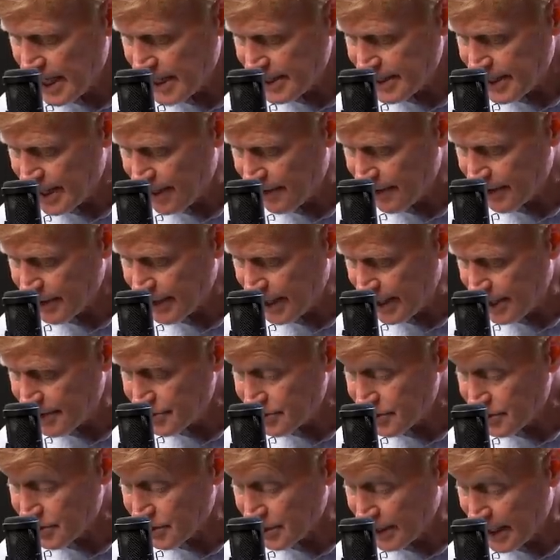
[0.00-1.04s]
Now, again,
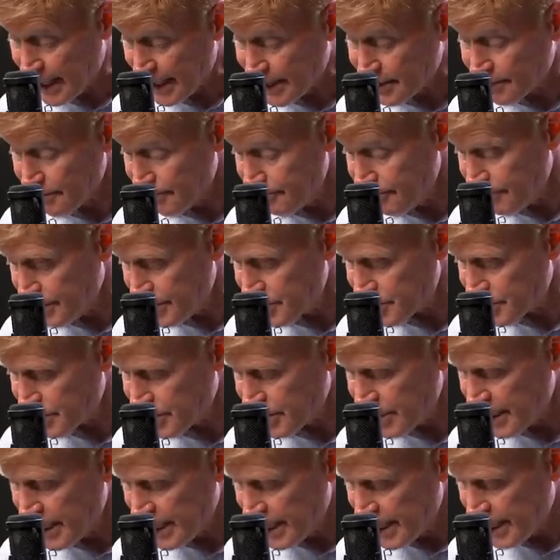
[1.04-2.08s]
just like the
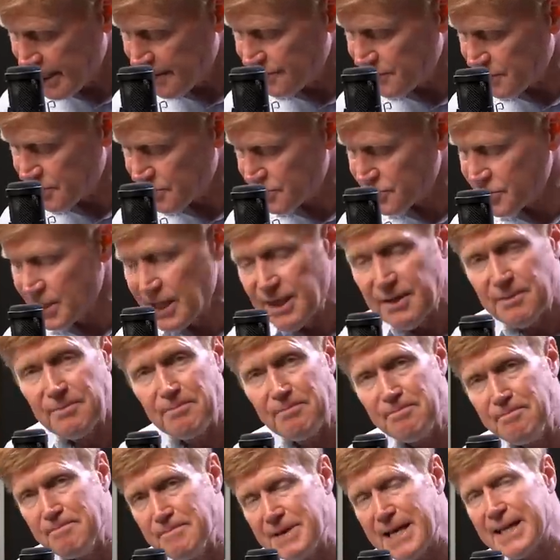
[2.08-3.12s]
vision, if there's
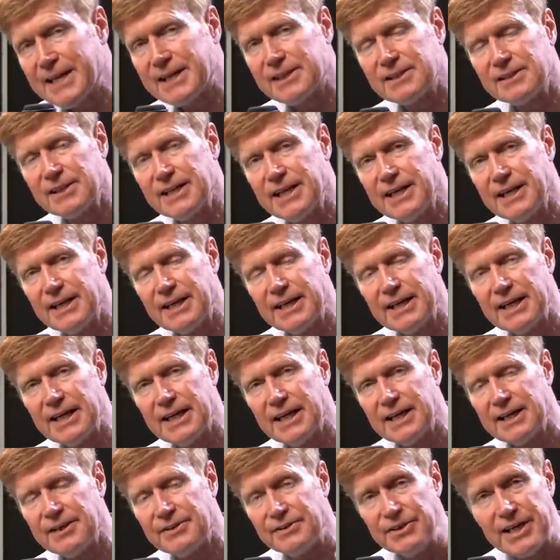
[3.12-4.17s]
medically
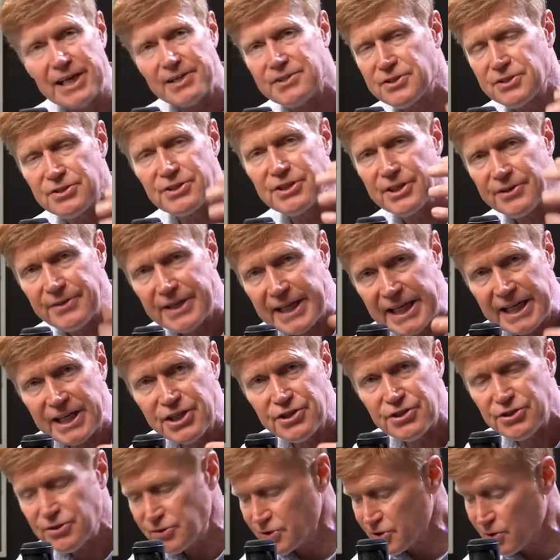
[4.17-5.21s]
necessary
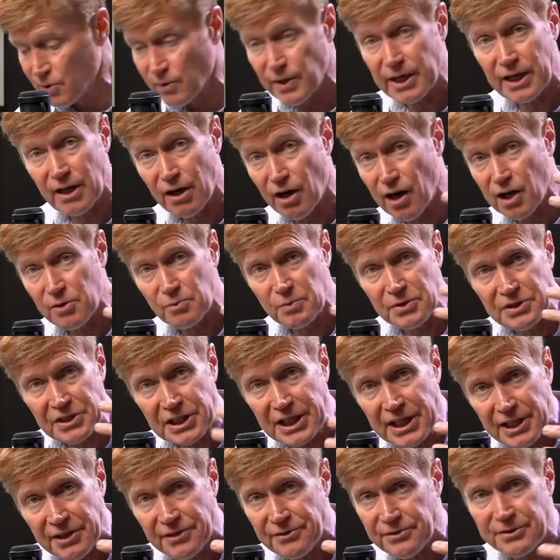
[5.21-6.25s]
issues going on with
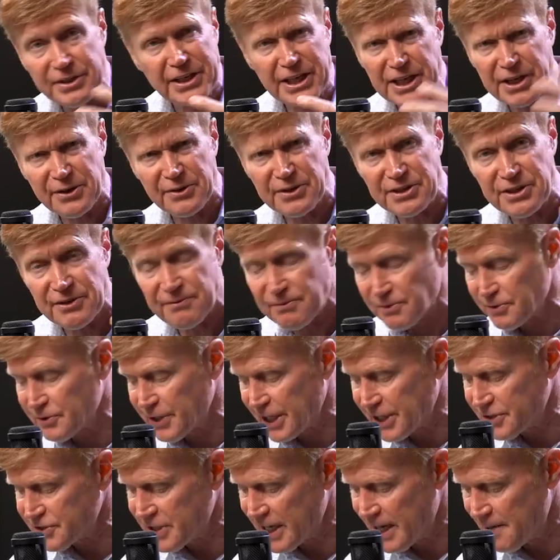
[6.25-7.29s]
the inner ear and different
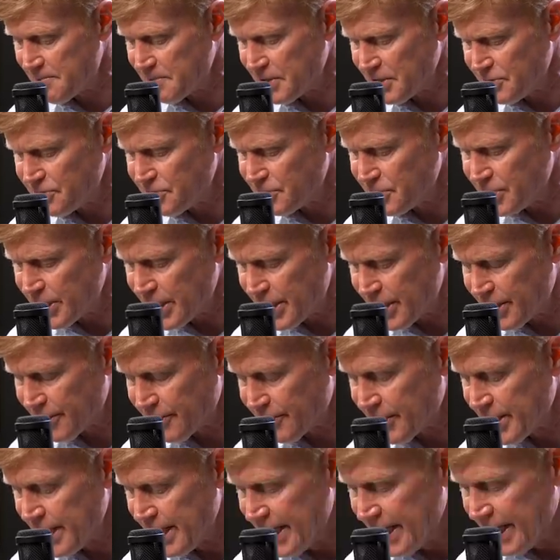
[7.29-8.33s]
things happening to the
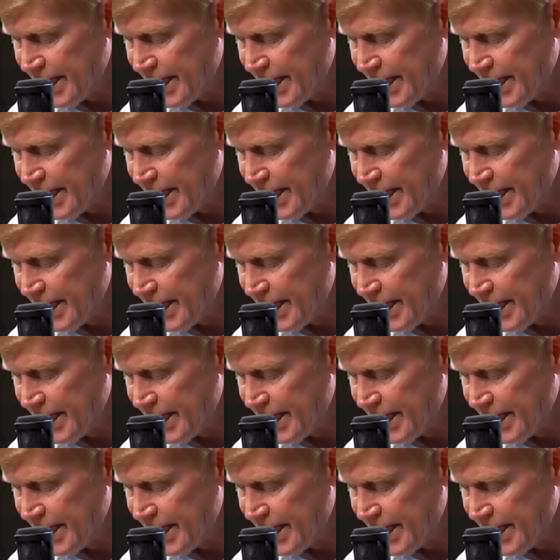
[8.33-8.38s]
ear,